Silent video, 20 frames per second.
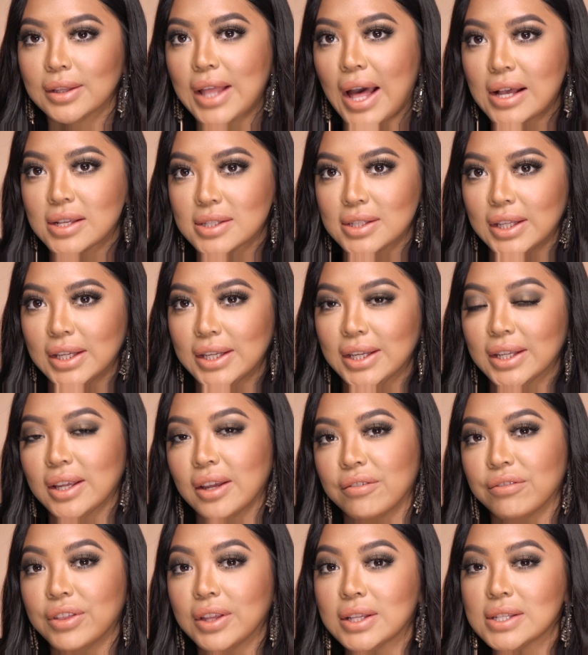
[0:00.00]
Lastly, to
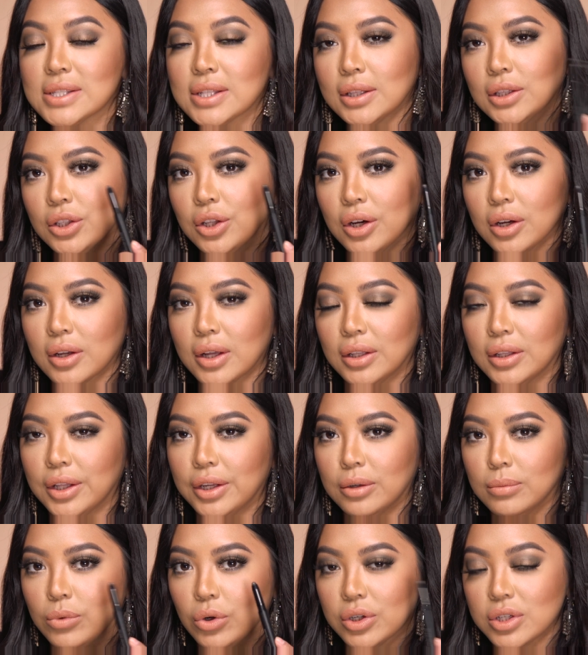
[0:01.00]
give this look a
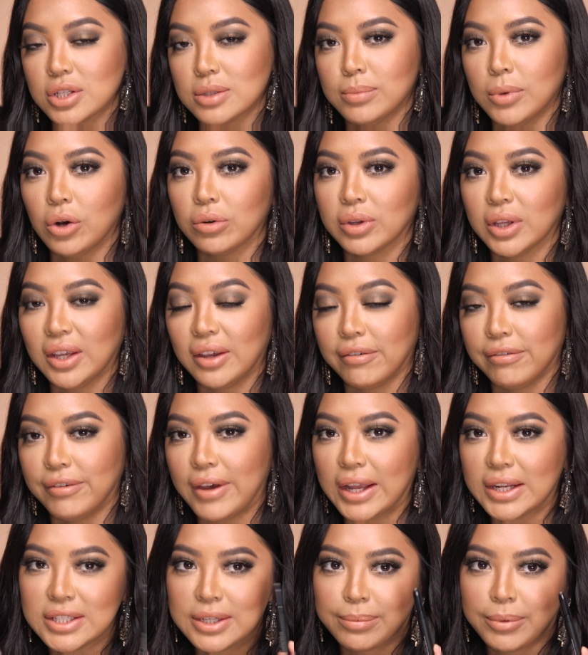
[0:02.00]
little more smoky effect,